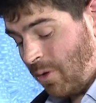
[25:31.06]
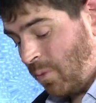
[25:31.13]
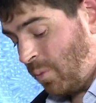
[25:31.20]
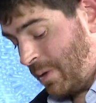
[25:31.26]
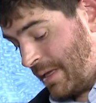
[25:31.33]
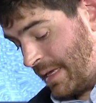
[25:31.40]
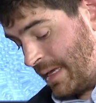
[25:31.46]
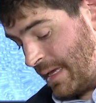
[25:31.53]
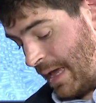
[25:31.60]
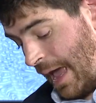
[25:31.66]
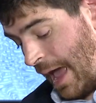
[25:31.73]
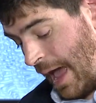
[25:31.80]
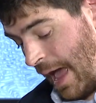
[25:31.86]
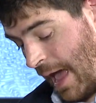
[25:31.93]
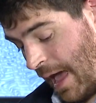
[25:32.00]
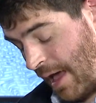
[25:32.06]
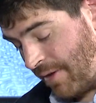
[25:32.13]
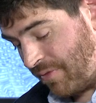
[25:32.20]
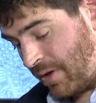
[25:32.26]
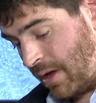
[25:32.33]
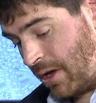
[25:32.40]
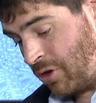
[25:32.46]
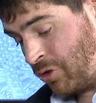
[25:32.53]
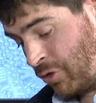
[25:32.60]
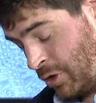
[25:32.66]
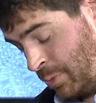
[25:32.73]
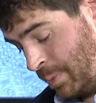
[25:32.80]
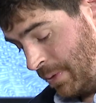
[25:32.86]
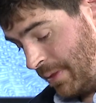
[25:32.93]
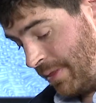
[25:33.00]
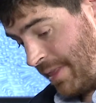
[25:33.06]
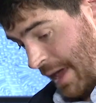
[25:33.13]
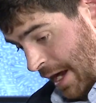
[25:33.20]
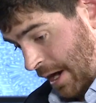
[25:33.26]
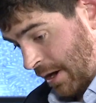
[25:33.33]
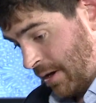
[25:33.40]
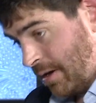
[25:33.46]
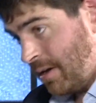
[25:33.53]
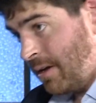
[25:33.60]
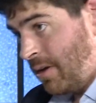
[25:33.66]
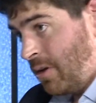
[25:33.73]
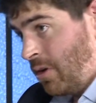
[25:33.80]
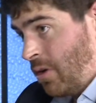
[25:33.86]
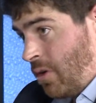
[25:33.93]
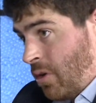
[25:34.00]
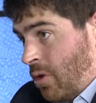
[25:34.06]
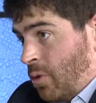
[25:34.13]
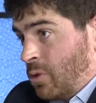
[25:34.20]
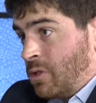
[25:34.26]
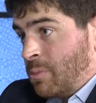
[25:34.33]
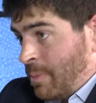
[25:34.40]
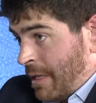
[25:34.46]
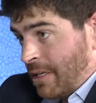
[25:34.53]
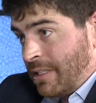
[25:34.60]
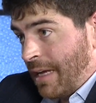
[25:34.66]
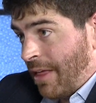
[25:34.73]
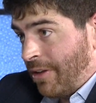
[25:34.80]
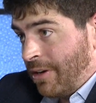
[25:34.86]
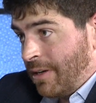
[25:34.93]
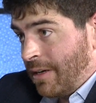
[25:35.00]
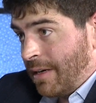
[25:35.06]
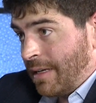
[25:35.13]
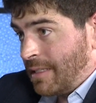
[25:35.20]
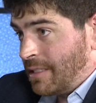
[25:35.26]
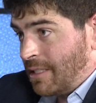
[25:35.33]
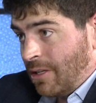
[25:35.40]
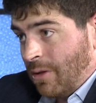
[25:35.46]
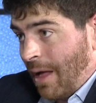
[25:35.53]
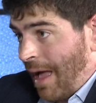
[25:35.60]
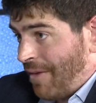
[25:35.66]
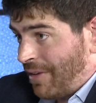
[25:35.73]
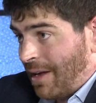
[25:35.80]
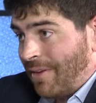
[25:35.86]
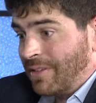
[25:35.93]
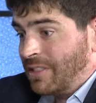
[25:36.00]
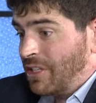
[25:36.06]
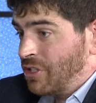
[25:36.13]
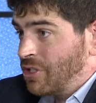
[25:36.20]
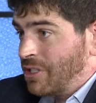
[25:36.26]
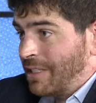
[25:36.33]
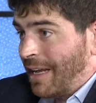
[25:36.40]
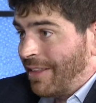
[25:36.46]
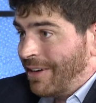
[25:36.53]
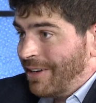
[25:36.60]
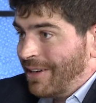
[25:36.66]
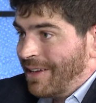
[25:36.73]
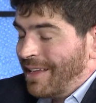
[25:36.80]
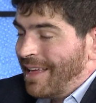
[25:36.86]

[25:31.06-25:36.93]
we have a group there who's meeting together and still having conversations together.